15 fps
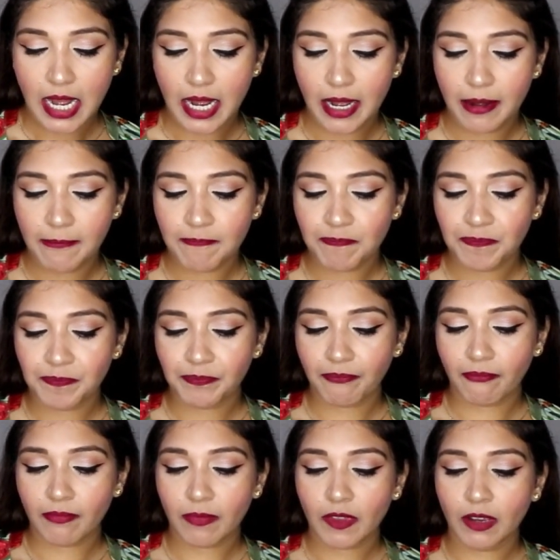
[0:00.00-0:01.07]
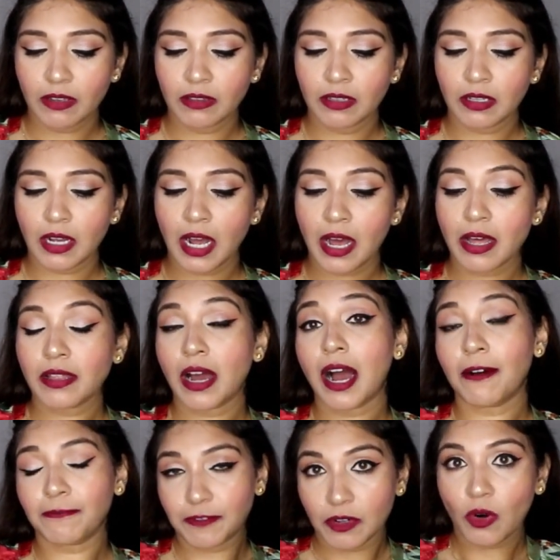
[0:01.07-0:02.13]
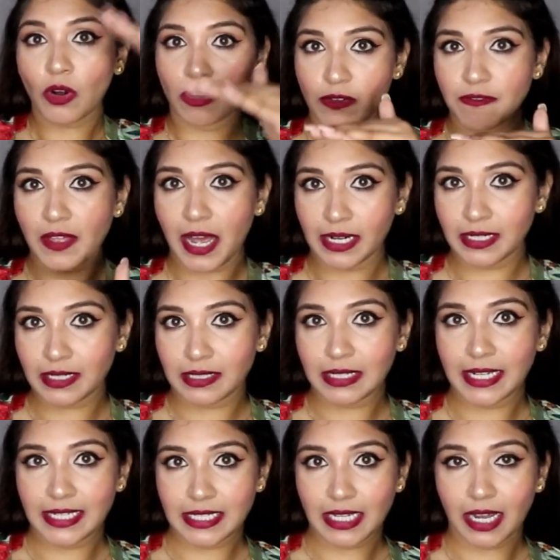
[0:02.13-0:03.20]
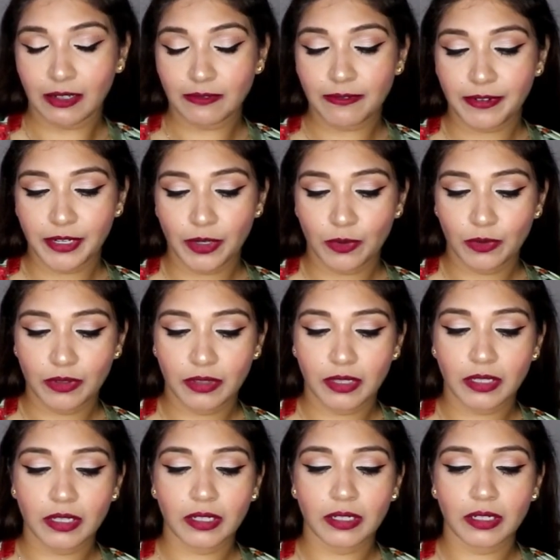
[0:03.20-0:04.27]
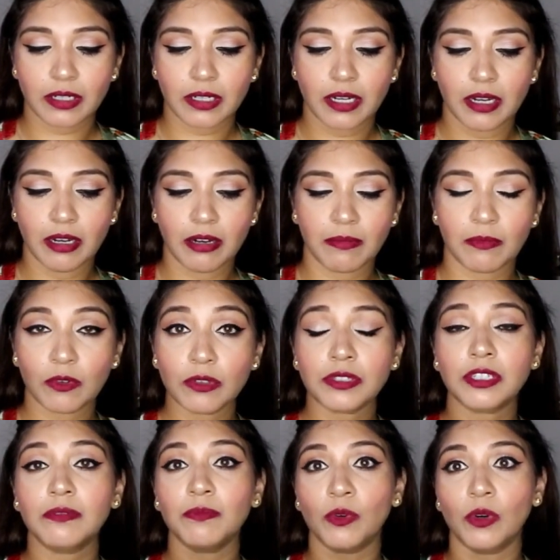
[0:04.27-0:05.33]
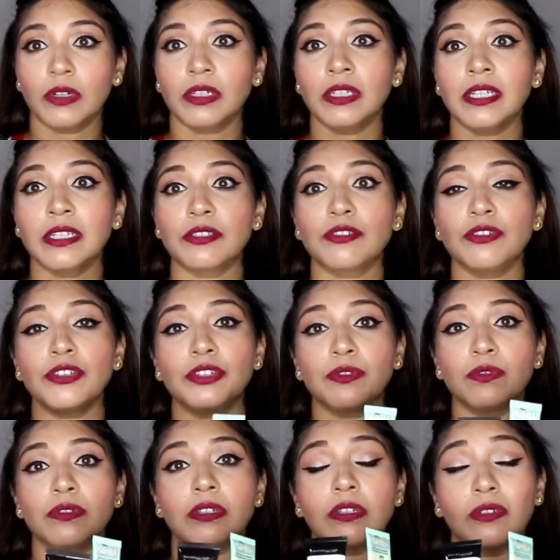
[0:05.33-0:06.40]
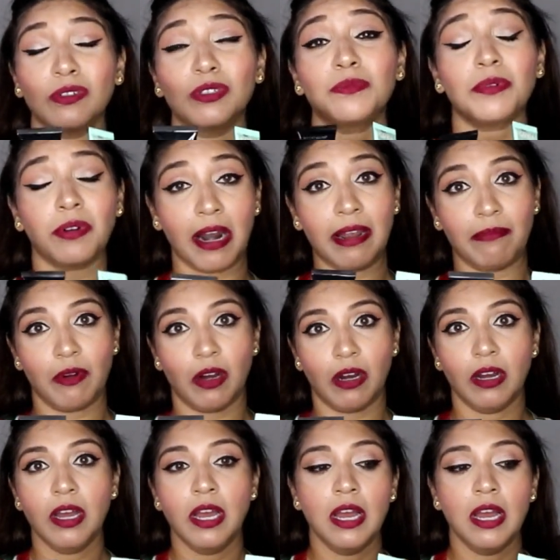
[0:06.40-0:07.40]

After all of that is laid down for you, the most important is to use a good primer.